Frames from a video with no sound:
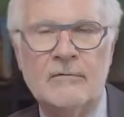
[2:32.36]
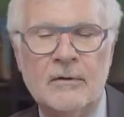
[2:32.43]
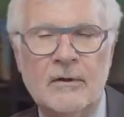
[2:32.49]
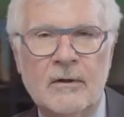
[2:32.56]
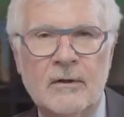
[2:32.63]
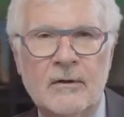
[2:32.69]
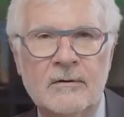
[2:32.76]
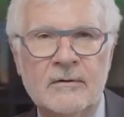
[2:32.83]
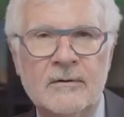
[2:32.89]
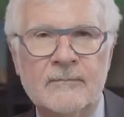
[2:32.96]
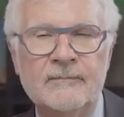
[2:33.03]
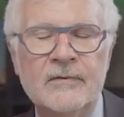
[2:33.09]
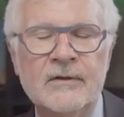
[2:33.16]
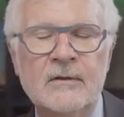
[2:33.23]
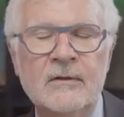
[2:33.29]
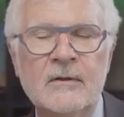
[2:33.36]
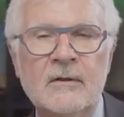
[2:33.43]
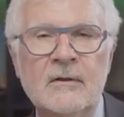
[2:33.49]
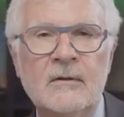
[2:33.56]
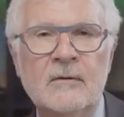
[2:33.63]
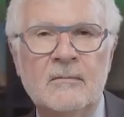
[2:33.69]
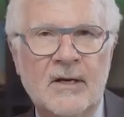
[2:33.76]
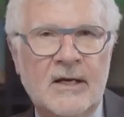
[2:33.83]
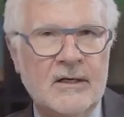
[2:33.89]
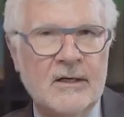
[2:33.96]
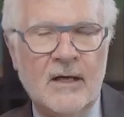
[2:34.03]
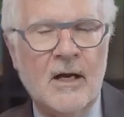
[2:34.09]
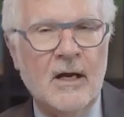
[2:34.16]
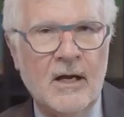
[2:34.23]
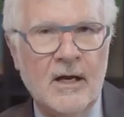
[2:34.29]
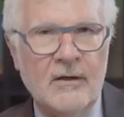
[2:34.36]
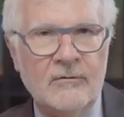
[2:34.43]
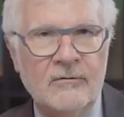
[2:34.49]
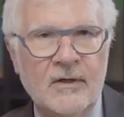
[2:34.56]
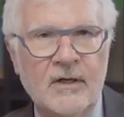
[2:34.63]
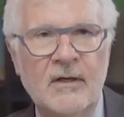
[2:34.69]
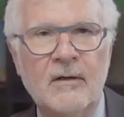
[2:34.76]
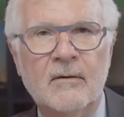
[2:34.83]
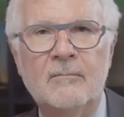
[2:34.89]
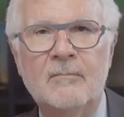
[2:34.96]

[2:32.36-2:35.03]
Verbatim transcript: learned, mitochondria